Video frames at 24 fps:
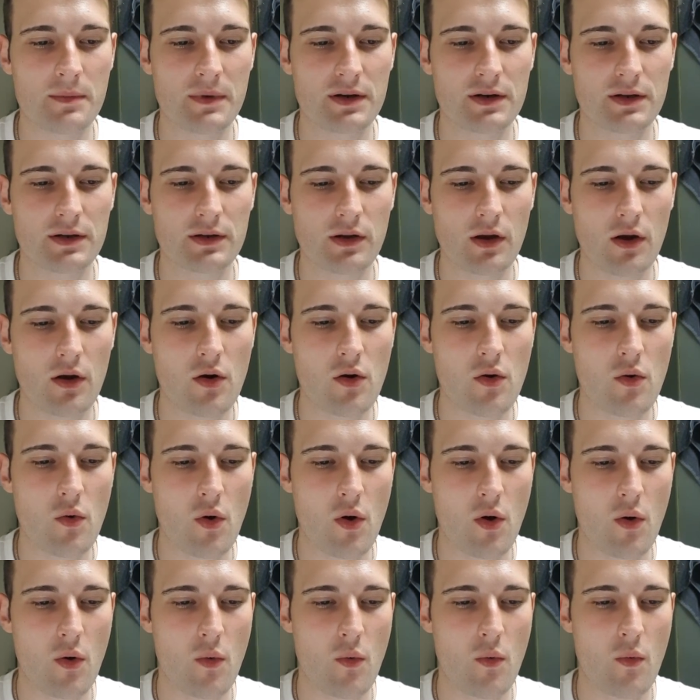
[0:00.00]
going to go
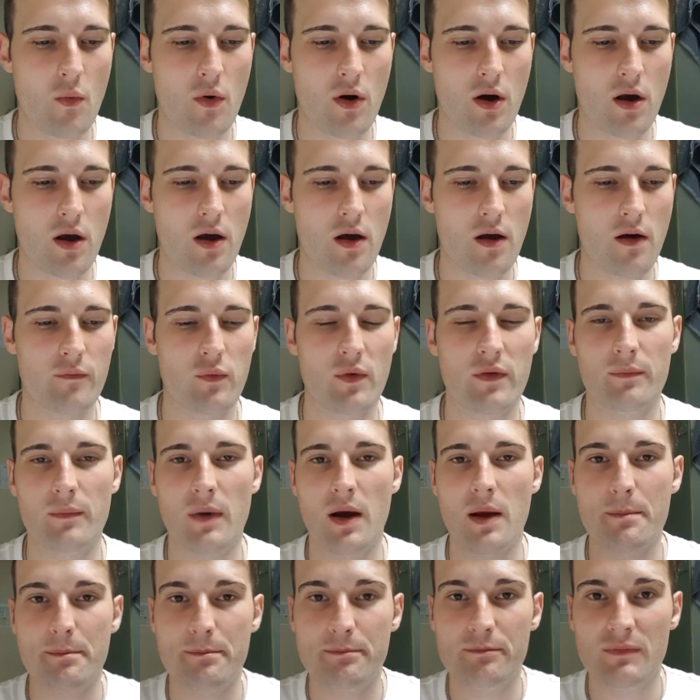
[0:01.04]
with
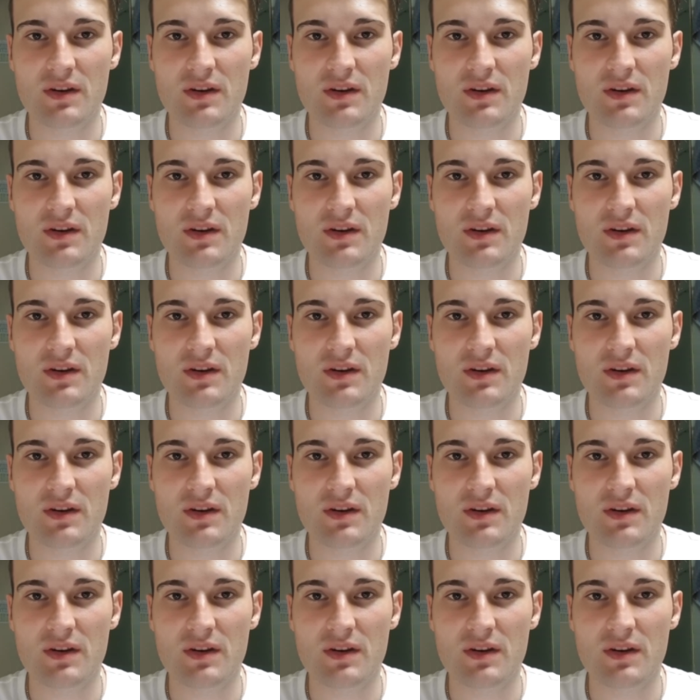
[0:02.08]
my,